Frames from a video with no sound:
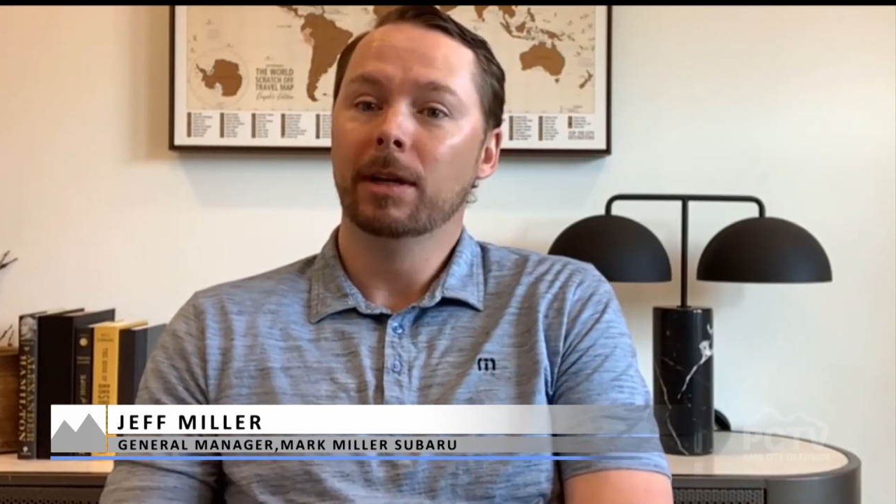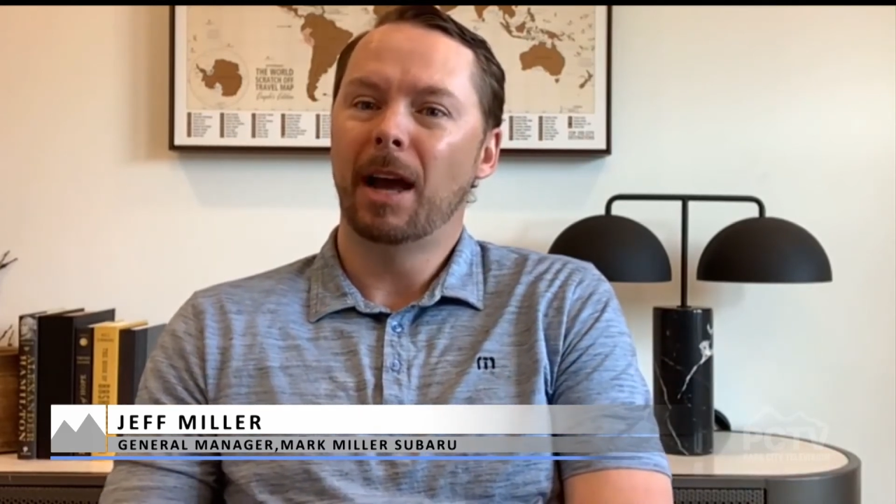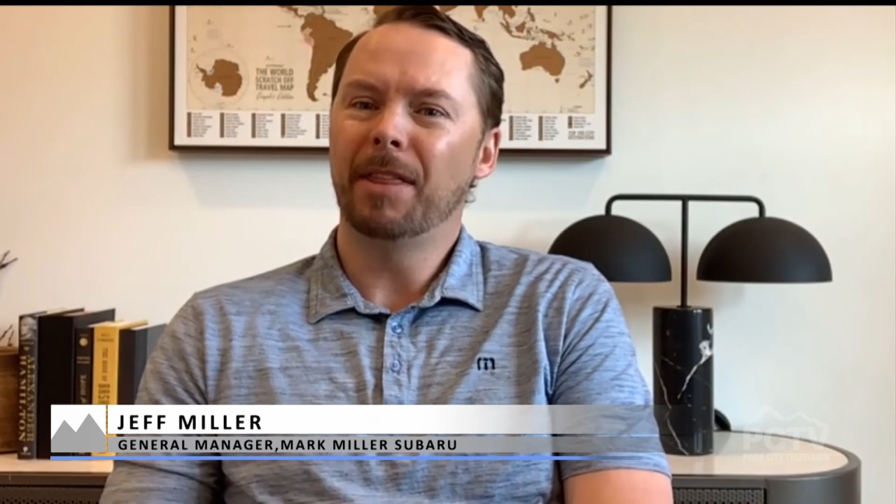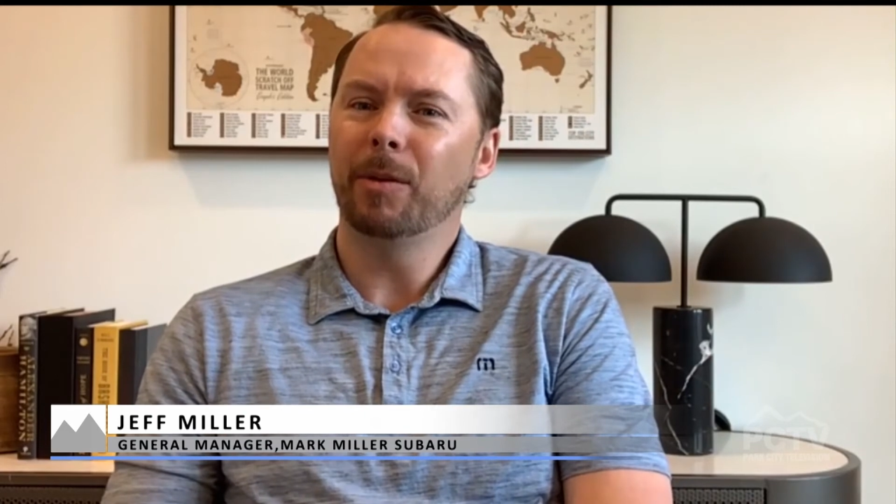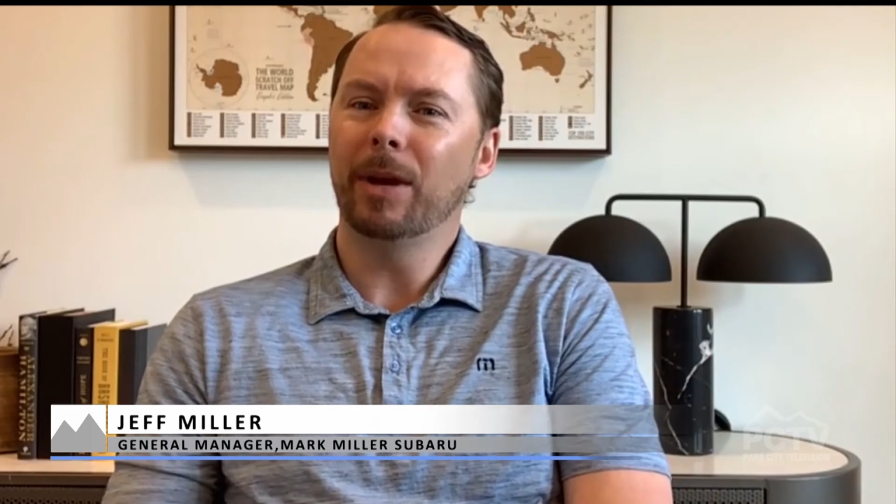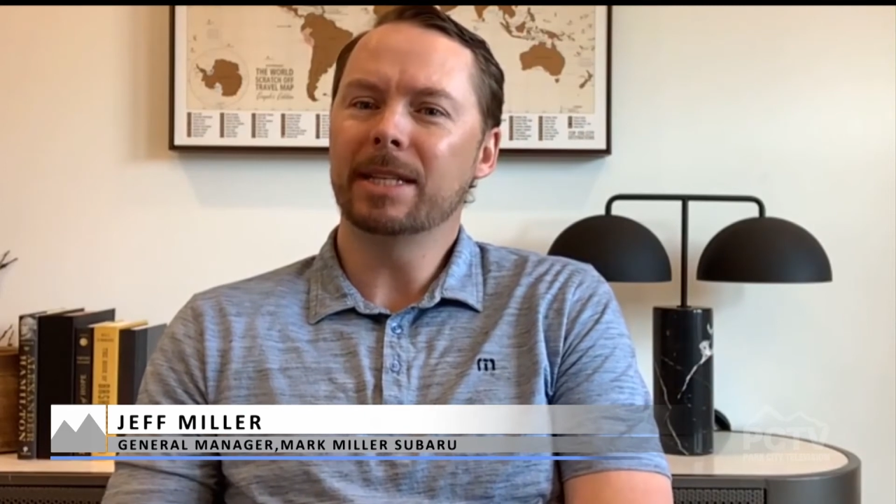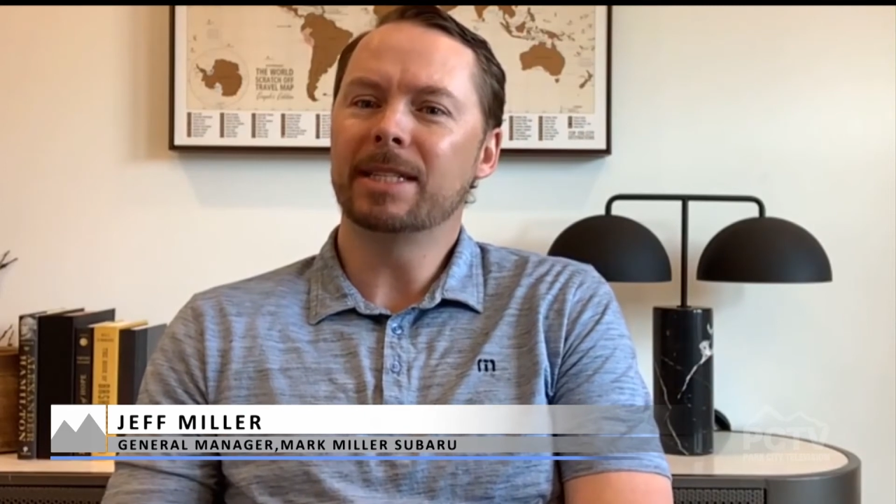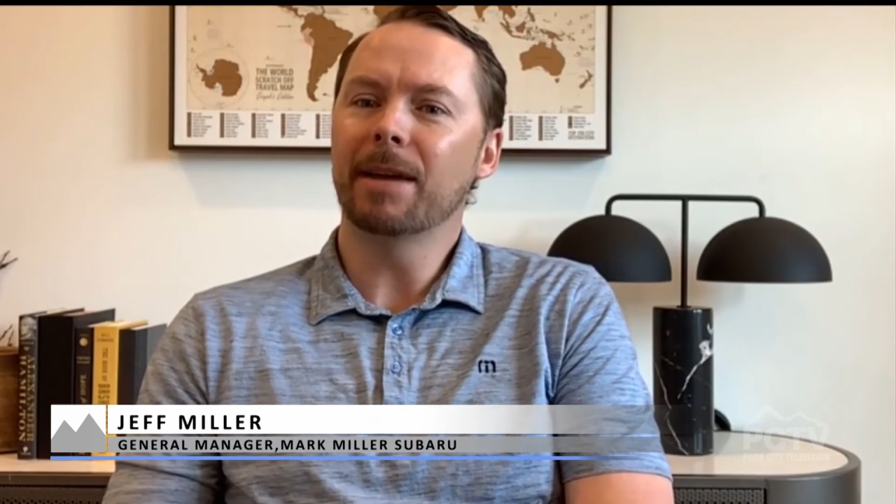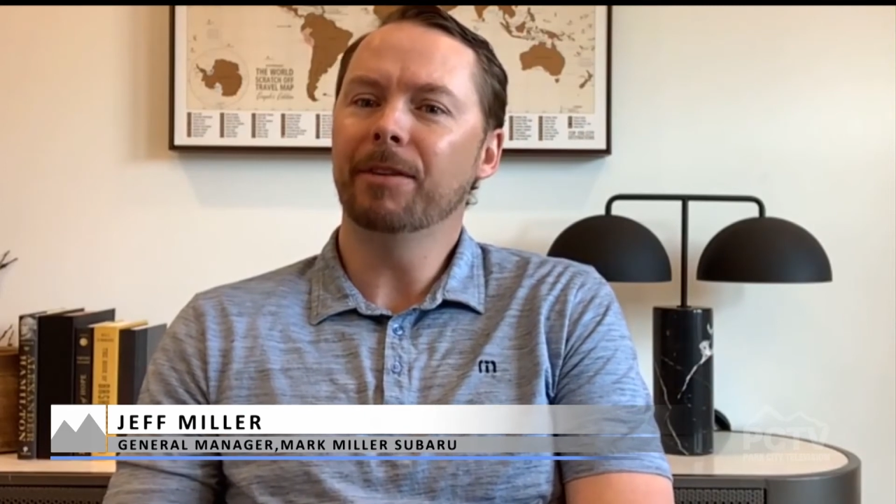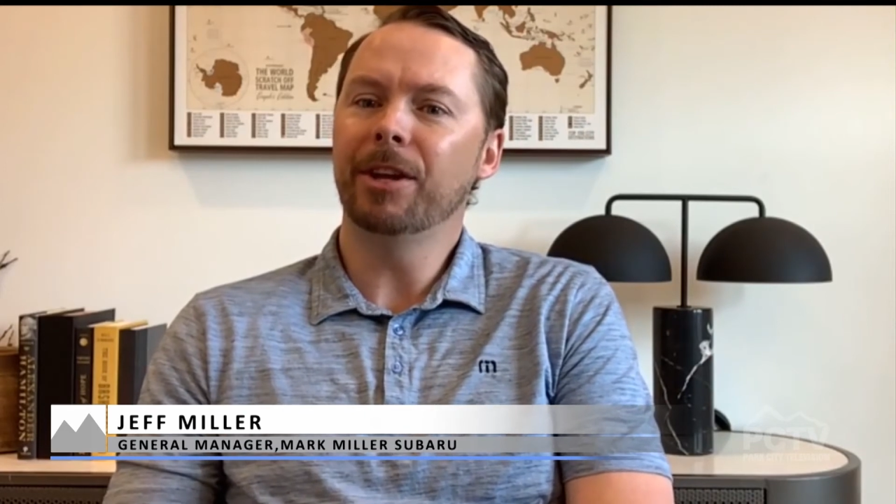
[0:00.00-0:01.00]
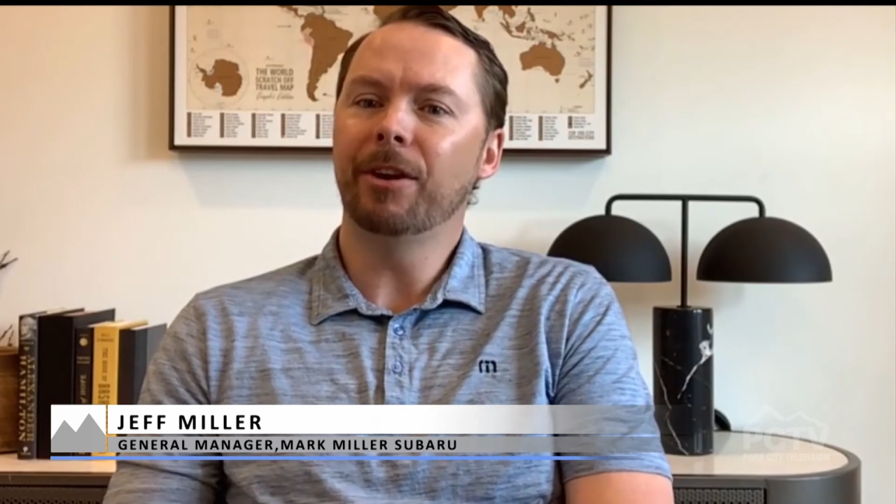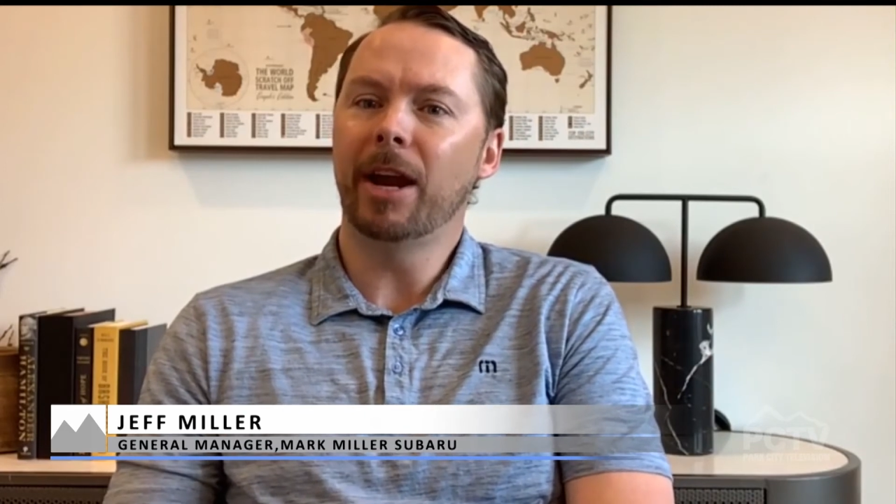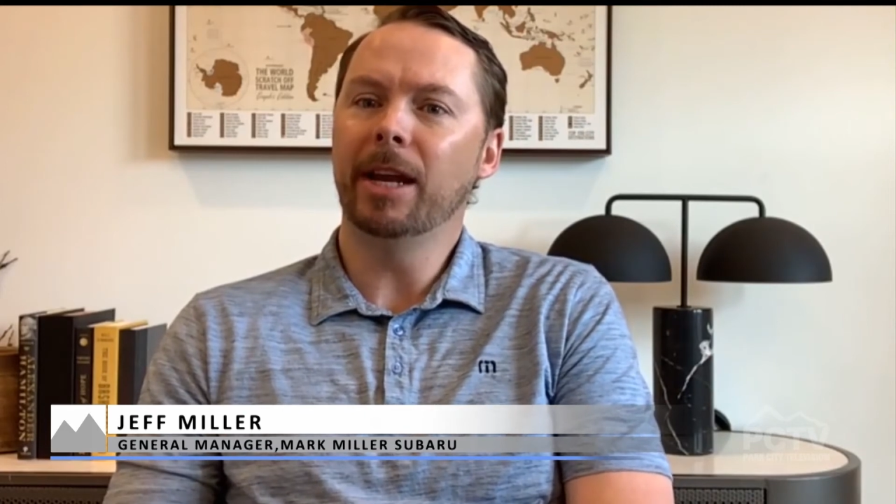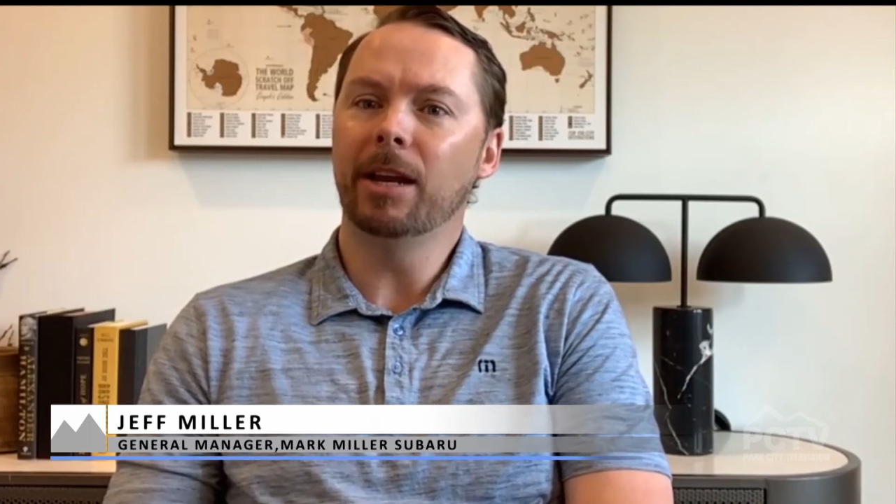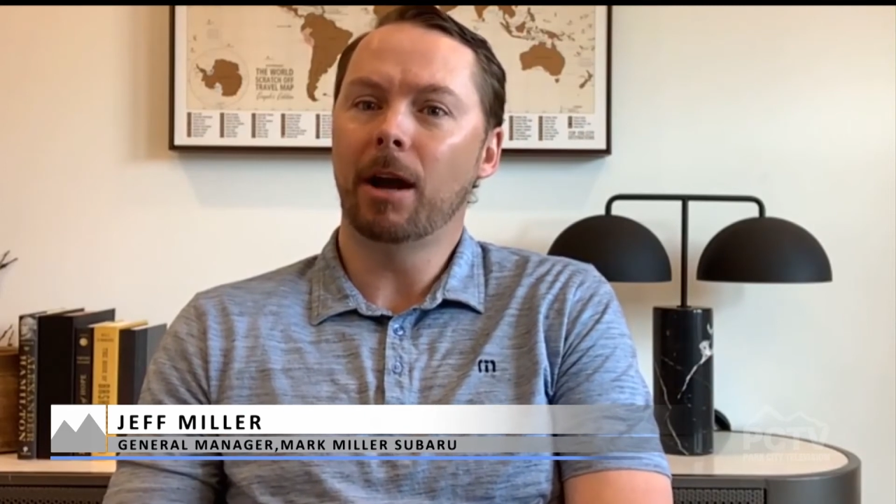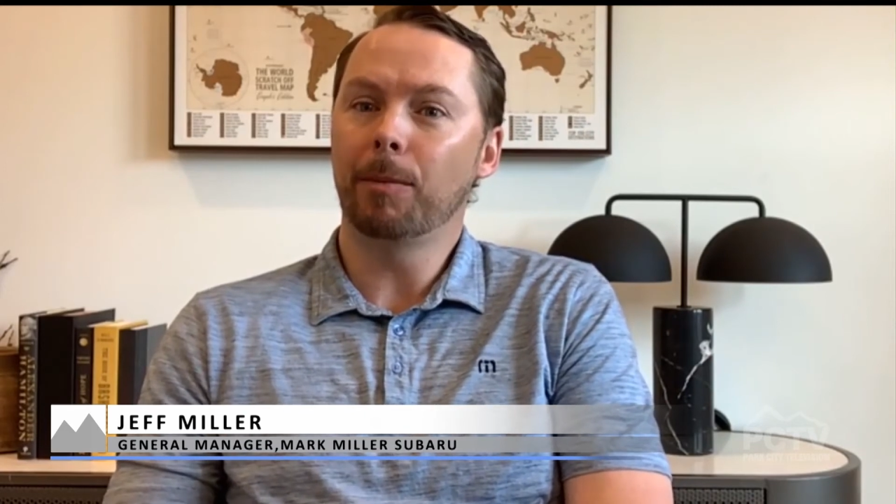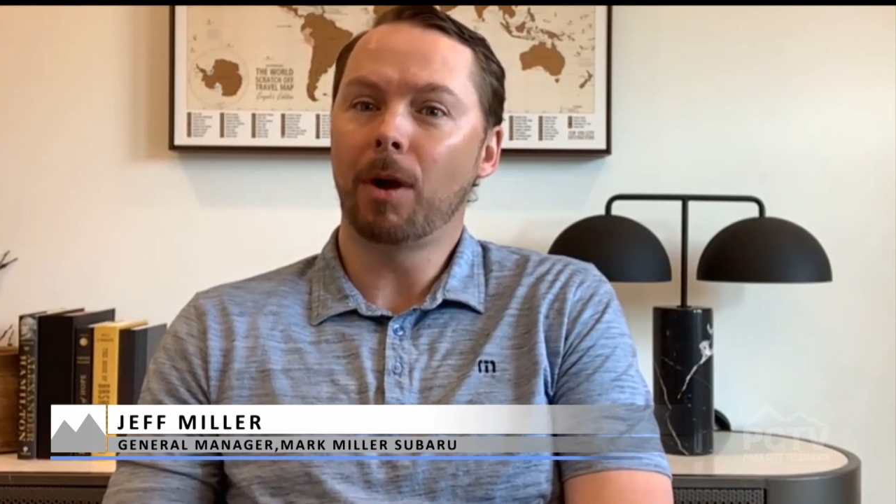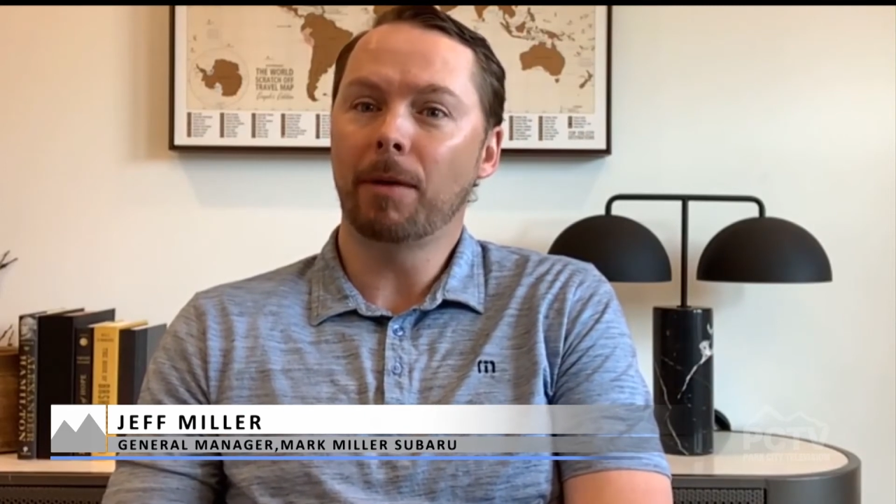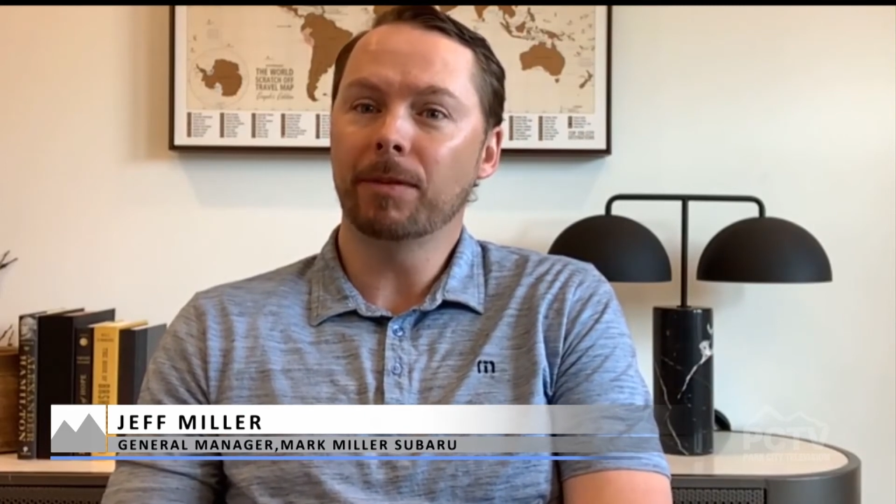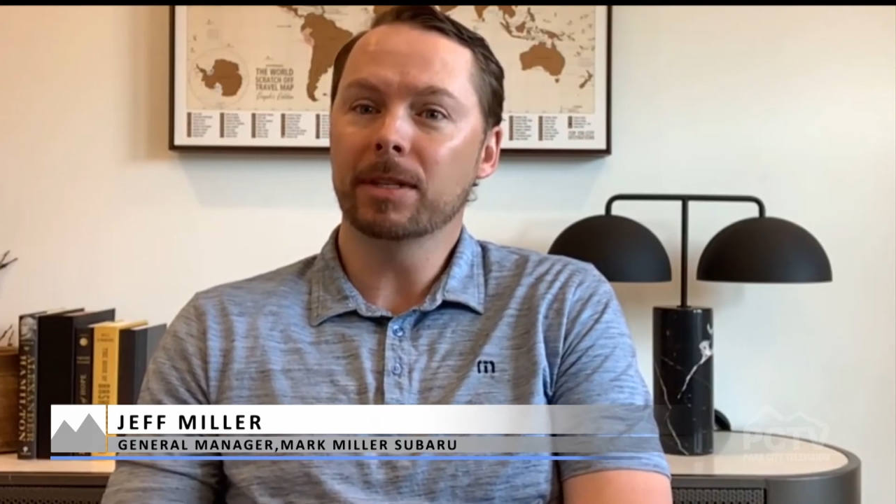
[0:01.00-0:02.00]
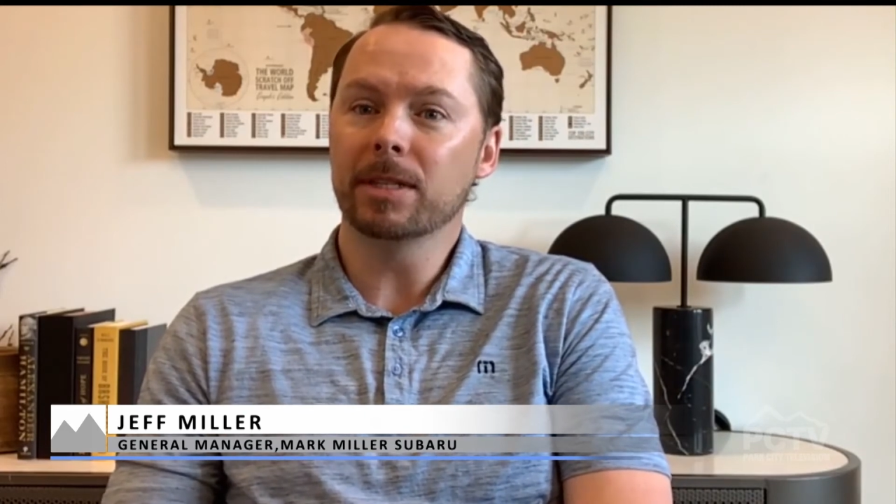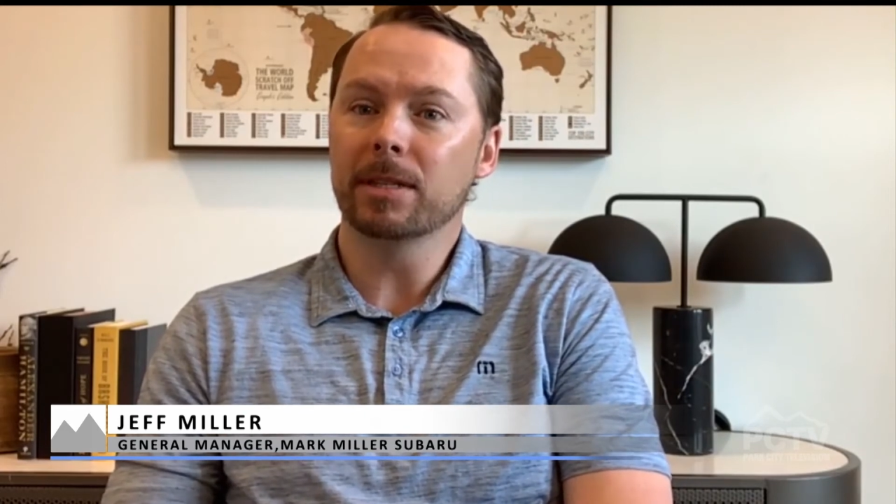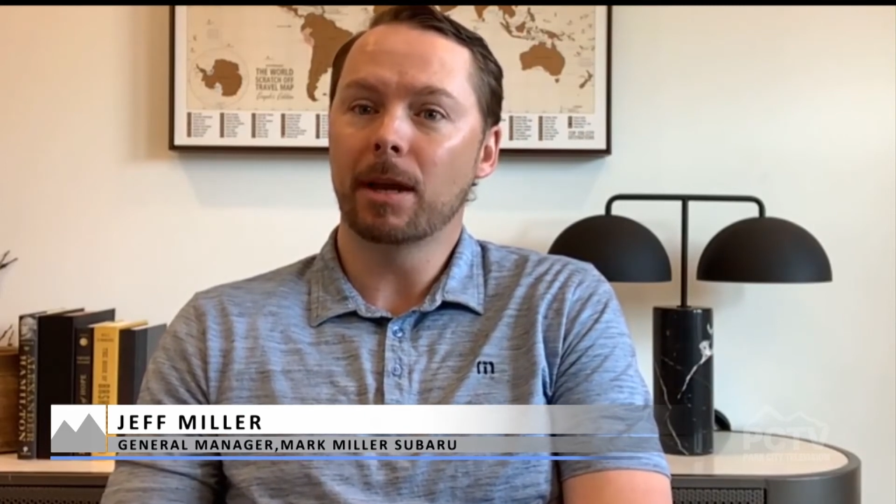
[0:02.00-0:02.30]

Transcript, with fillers: I think we had 70 or 80 nonprofits